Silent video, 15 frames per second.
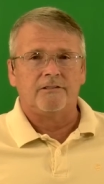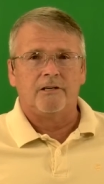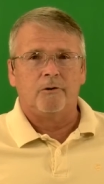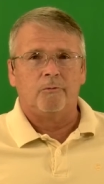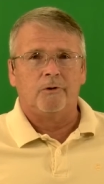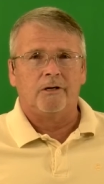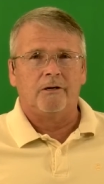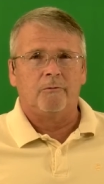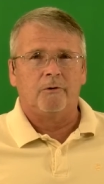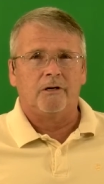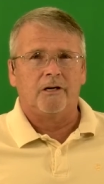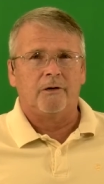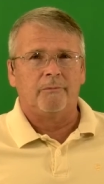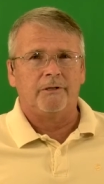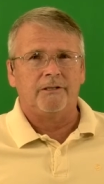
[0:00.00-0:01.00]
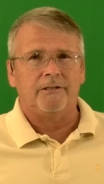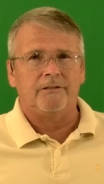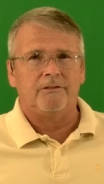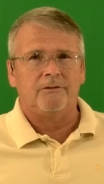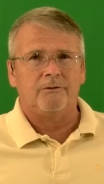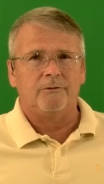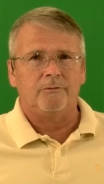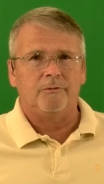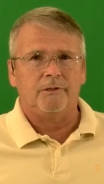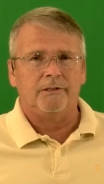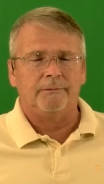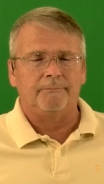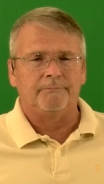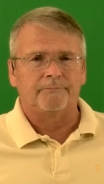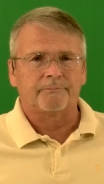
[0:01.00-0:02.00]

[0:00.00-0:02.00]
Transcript: We're coming into